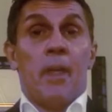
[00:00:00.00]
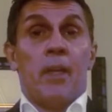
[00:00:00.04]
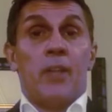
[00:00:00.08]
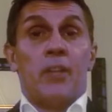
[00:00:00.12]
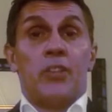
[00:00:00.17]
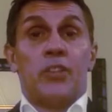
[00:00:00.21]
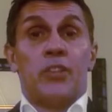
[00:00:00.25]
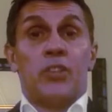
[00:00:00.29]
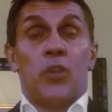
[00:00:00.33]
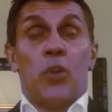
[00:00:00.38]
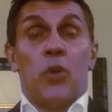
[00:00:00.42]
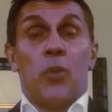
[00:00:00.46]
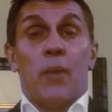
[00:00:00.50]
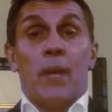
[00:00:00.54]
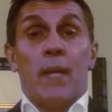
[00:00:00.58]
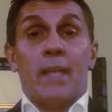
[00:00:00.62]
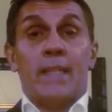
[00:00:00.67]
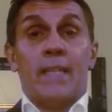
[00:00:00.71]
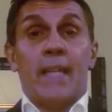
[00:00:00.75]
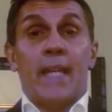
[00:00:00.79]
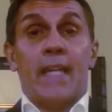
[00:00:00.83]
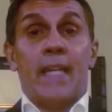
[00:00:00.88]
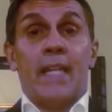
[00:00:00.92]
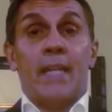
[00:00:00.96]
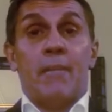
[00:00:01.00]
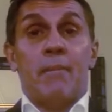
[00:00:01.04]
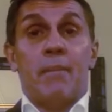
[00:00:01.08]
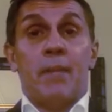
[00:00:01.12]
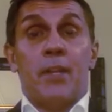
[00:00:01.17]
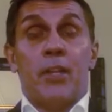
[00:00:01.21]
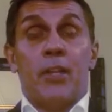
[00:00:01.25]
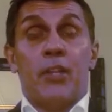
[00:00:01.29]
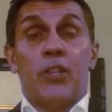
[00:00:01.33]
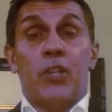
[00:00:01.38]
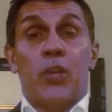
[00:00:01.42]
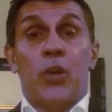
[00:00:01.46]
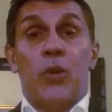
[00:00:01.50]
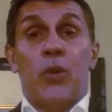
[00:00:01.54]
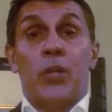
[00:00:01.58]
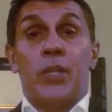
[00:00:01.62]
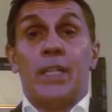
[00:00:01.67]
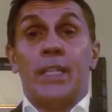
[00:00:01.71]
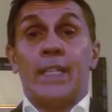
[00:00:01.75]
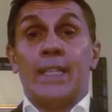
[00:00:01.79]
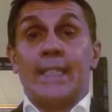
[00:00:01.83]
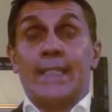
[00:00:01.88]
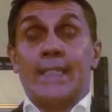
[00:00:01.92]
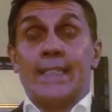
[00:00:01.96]
So by taking
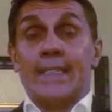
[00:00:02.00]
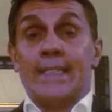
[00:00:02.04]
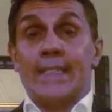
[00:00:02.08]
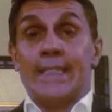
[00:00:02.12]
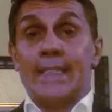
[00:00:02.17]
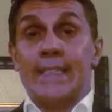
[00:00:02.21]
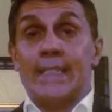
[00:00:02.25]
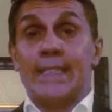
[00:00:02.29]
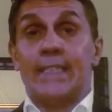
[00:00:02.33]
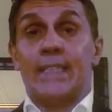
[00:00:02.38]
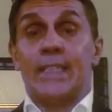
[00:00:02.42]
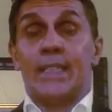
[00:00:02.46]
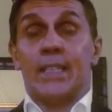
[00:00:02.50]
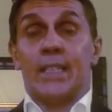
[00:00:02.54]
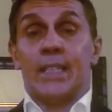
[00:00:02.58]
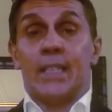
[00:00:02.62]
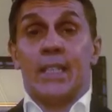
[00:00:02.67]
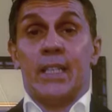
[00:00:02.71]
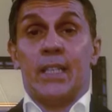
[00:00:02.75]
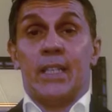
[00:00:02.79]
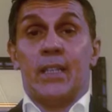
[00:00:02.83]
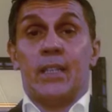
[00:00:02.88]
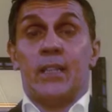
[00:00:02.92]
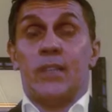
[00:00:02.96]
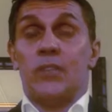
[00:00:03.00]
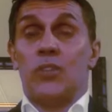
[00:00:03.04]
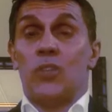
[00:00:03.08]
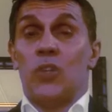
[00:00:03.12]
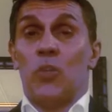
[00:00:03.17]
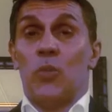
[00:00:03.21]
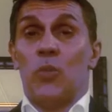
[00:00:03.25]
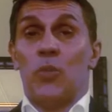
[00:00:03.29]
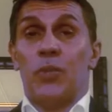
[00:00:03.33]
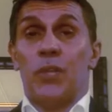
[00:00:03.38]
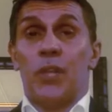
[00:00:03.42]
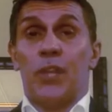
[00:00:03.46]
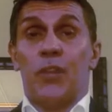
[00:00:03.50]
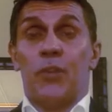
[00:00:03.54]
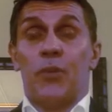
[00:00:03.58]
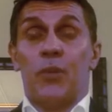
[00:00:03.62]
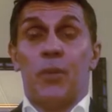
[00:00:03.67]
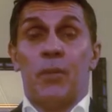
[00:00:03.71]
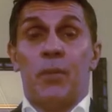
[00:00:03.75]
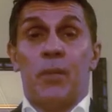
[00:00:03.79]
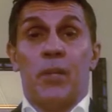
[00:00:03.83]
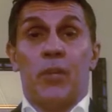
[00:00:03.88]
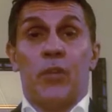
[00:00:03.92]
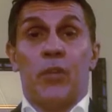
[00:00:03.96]
melatonin consistently, no more than
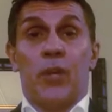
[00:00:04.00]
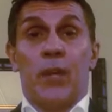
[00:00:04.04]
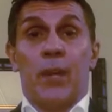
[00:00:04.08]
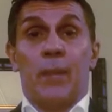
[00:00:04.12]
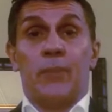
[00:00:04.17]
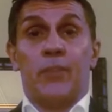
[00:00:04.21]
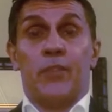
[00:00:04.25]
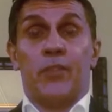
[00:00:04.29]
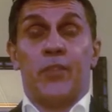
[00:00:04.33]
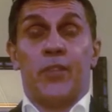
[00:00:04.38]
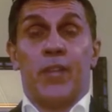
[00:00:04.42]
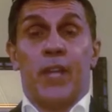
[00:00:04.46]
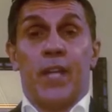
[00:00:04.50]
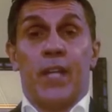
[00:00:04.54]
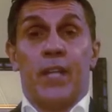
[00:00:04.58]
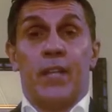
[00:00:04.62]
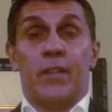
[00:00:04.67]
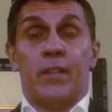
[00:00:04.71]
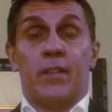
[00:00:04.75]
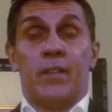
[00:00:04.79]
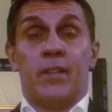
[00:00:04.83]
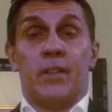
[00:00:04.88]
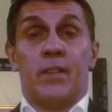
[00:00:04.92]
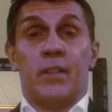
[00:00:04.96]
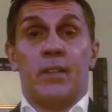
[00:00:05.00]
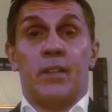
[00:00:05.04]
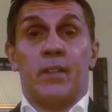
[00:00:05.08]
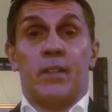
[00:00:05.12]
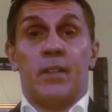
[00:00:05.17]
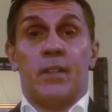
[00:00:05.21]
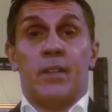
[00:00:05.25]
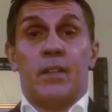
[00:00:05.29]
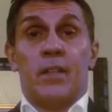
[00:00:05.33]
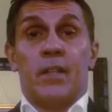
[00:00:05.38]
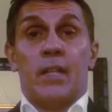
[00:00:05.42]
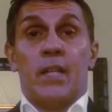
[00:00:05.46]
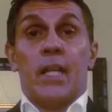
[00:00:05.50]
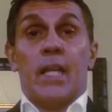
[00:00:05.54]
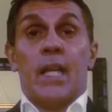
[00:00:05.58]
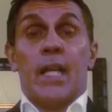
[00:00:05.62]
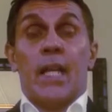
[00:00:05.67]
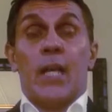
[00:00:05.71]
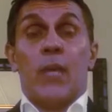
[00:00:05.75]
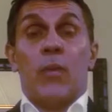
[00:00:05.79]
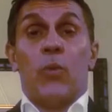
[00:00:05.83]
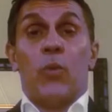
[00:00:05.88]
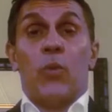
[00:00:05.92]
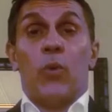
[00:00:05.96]
3 milligrams a night,
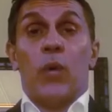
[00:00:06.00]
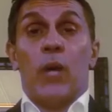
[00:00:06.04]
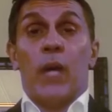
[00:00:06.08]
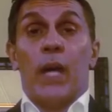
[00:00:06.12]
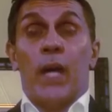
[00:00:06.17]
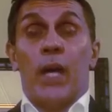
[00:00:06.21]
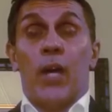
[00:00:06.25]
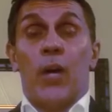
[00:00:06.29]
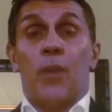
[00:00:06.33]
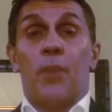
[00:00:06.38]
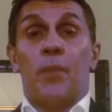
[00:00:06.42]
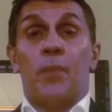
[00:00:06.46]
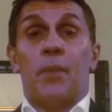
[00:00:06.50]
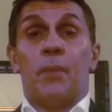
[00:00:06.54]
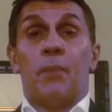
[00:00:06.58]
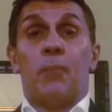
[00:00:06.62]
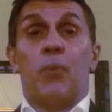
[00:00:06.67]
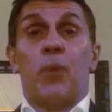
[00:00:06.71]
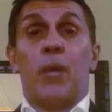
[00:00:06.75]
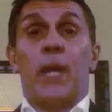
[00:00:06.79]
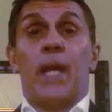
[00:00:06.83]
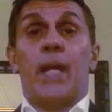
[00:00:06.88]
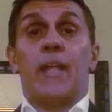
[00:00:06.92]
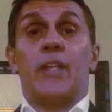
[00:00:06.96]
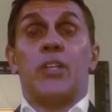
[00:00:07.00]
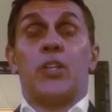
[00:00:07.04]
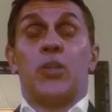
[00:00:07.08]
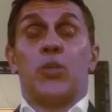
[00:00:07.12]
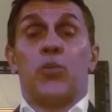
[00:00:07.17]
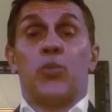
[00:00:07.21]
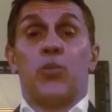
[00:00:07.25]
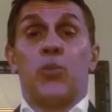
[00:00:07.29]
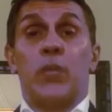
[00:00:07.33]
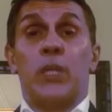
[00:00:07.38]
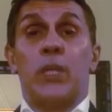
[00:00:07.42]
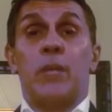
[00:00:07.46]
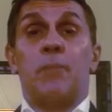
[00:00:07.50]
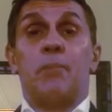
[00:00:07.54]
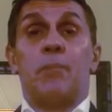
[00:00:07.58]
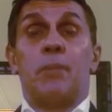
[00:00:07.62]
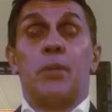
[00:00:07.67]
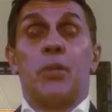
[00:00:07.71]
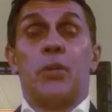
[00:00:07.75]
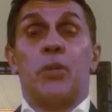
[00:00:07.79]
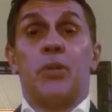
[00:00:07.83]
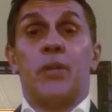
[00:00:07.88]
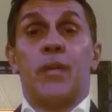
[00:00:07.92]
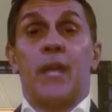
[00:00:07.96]
it will help the brain to
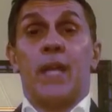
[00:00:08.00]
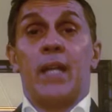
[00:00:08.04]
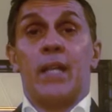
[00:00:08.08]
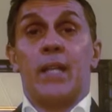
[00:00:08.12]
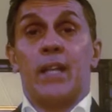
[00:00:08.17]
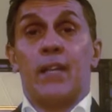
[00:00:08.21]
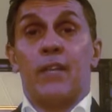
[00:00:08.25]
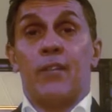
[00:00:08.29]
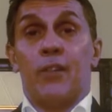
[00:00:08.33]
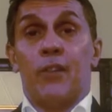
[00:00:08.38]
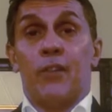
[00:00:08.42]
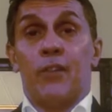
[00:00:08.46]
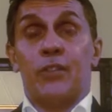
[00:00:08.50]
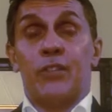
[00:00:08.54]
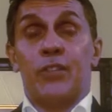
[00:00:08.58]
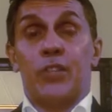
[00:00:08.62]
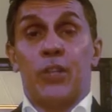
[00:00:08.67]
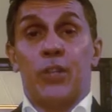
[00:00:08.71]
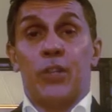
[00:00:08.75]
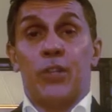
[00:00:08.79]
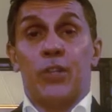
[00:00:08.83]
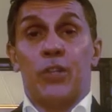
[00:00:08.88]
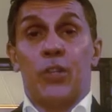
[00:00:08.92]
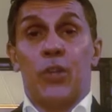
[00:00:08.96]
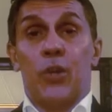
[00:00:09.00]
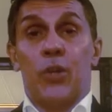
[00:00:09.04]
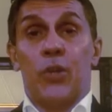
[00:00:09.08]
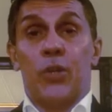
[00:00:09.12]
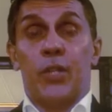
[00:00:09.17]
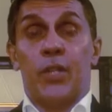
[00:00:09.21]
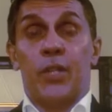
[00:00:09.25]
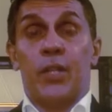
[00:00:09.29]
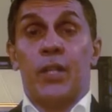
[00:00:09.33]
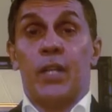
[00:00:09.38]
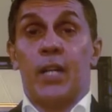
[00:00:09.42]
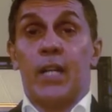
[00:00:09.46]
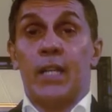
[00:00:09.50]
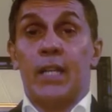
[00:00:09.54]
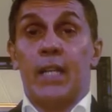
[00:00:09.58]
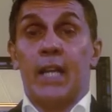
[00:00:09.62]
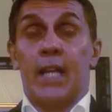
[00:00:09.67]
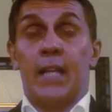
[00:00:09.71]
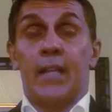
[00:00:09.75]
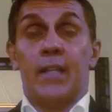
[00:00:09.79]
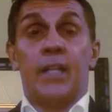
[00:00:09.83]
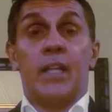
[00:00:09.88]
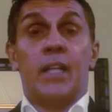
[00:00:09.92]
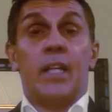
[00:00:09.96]
rebuild that level of serotonin.
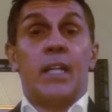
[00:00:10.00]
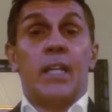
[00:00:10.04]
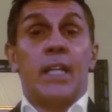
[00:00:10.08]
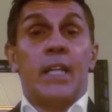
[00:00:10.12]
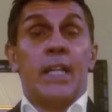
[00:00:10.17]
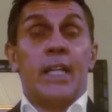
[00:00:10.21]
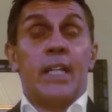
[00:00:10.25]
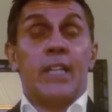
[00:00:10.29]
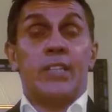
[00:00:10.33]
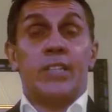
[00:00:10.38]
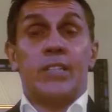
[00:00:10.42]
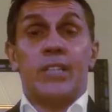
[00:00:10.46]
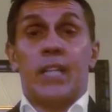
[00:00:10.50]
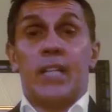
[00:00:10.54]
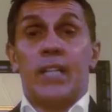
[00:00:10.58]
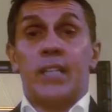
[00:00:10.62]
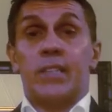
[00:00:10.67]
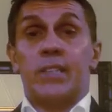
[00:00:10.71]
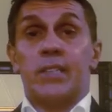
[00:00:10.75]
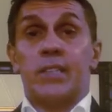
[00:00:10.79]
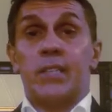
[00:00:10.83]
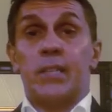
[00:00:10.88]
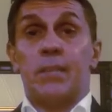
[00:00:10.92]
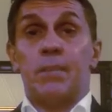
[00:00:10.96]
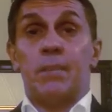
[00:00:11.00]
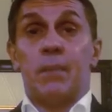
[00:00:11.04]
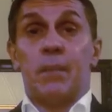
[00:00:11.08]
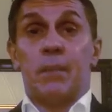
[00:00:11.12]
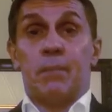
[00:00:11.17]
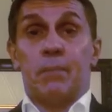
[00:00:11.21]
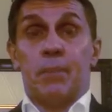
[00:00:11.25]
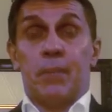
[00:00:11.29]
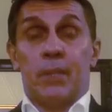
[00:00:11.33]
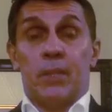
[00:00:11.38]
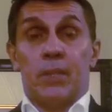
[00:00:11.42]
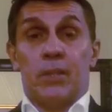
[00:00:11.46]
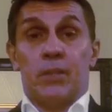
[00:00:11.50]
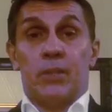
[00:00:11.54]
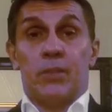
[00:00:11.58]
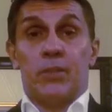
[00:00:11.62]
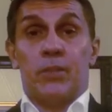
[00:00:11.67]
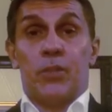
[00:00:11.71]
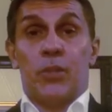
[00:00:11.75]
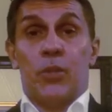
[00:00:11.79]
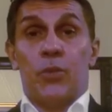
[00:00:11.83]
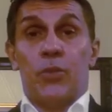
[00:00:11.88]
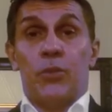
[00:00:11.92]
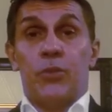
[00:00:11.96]
Again, it's not a sleeping pill.
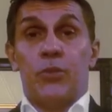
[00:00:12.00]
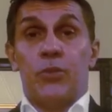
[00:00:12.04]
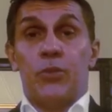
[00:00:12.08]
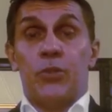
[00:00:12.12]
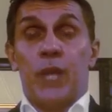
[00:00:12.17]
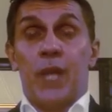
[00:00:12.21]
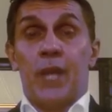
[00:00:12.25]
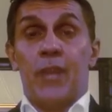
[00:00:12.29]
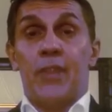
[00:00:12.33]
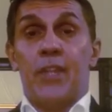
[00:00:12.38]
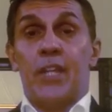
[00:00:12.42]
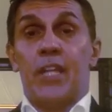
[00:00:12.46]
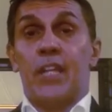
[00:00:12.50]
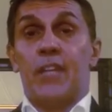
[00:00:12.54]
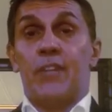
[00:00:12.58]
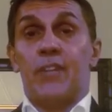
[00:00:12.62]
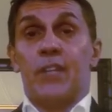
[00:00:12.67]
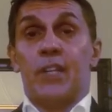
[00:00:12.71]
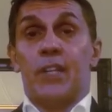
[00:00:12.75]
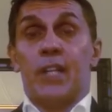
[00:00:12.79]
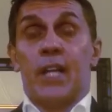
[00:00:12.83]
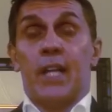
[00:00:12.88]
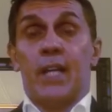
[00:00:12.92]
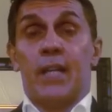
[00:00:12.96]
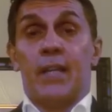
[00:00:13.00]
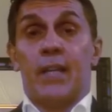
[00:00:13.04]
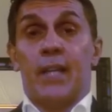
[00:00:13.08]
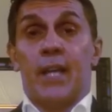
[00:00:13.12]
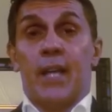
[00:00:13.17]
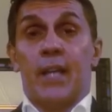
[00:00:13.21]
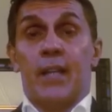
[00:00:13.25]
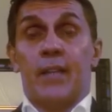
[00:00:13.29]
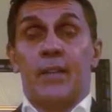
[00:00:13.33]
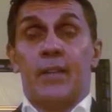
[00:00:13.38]
Do not think of it like that.